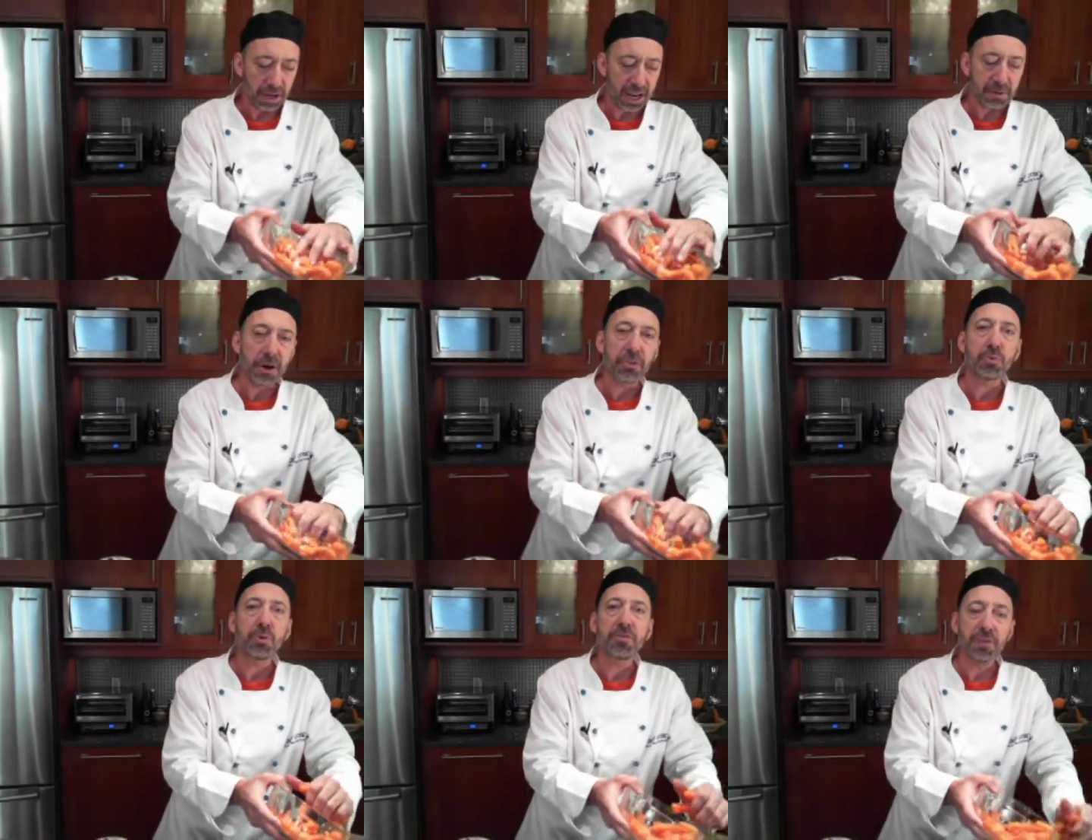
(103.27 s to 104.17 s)
at about
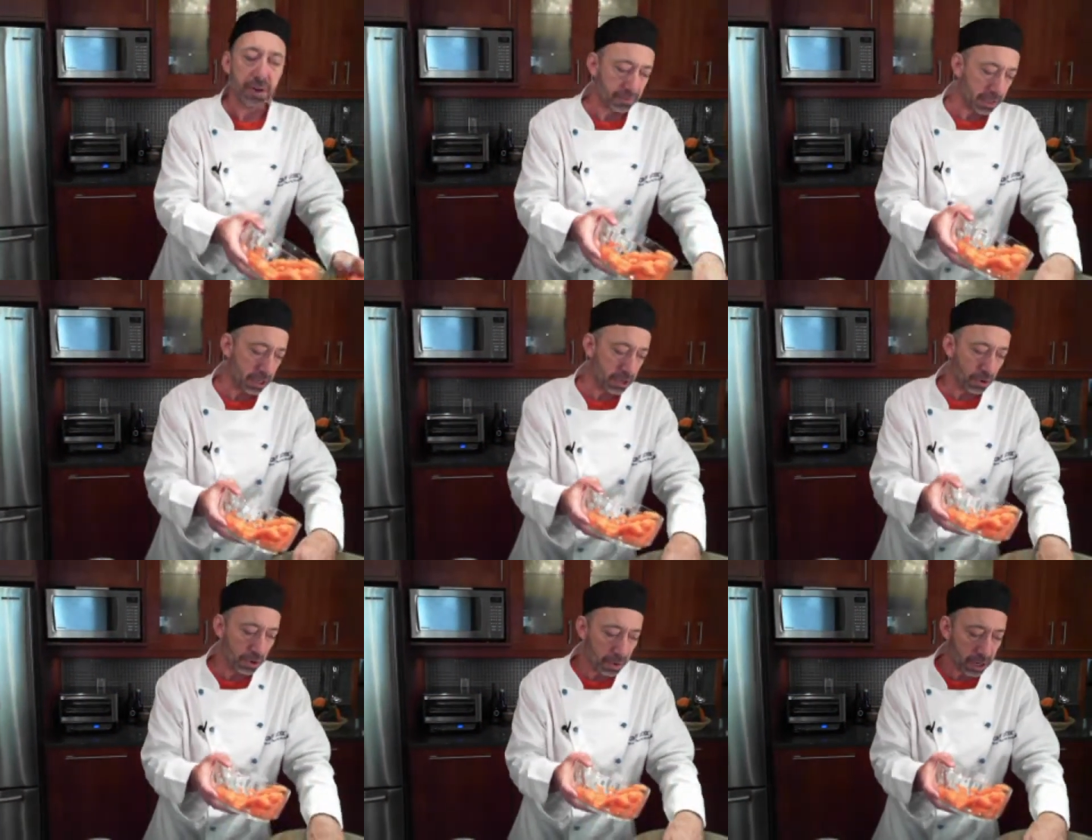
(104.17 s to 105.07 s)
350, and you're
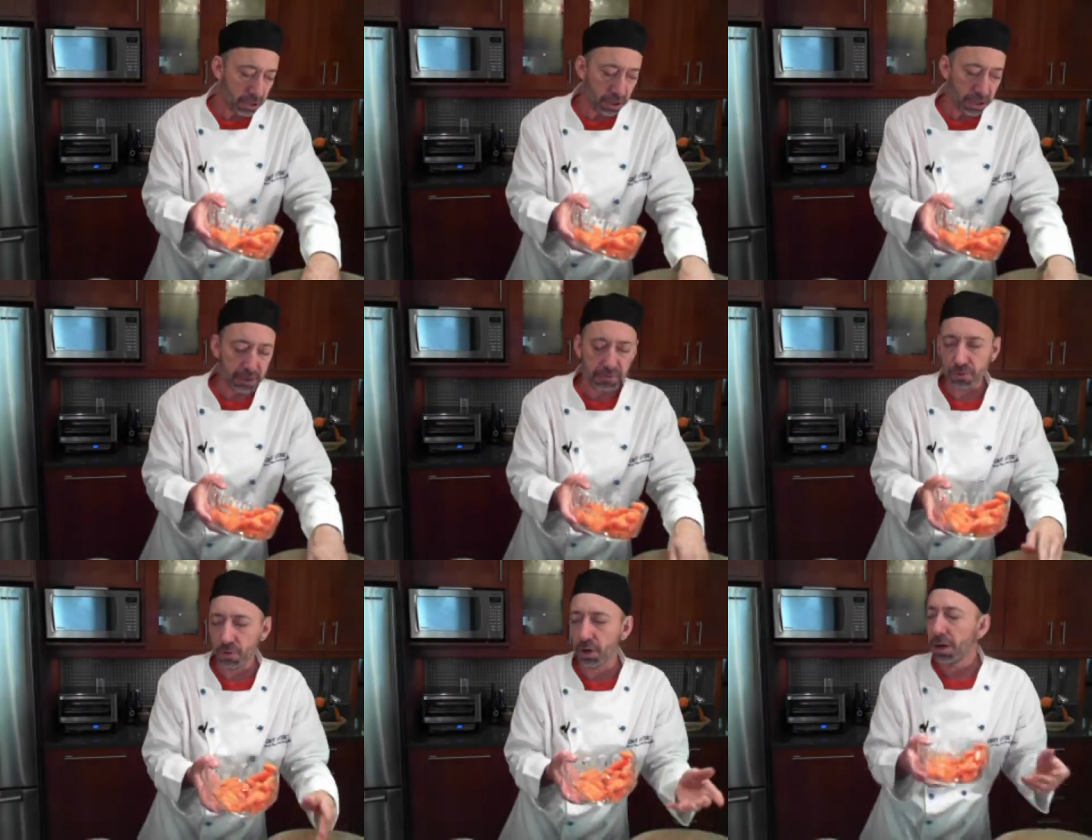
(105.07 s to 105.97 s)
going to want to cook it
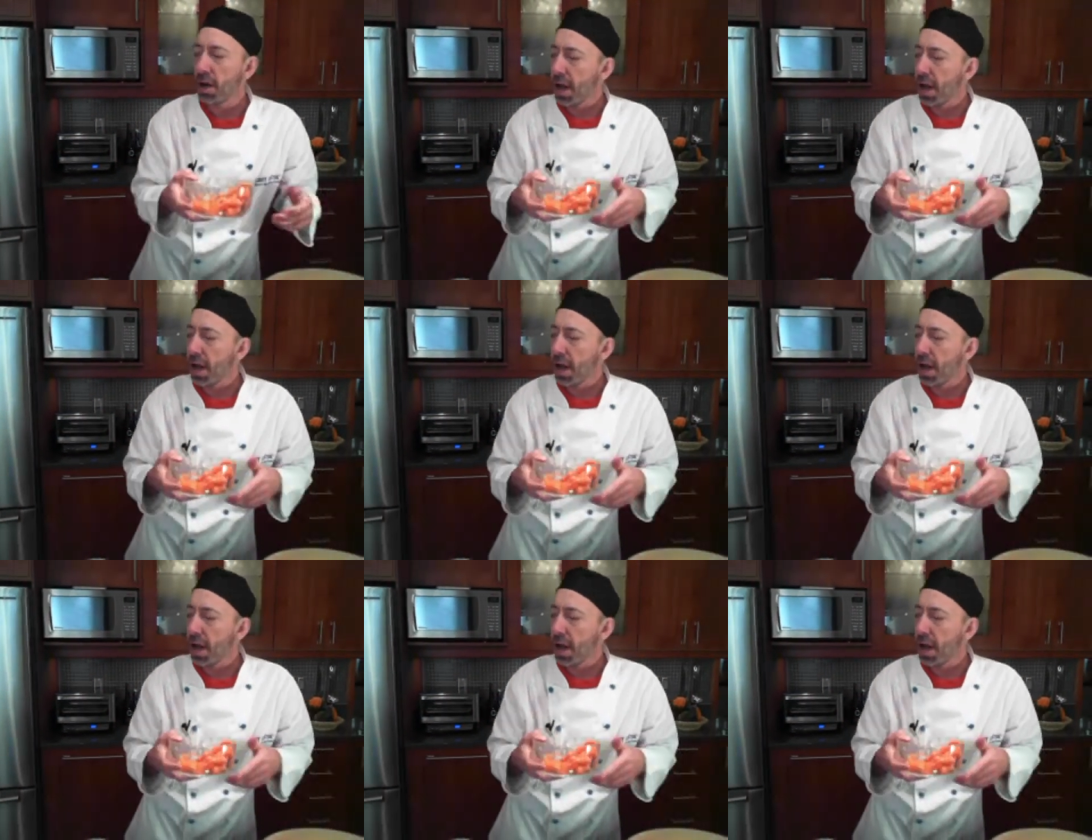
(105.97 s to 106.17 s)
for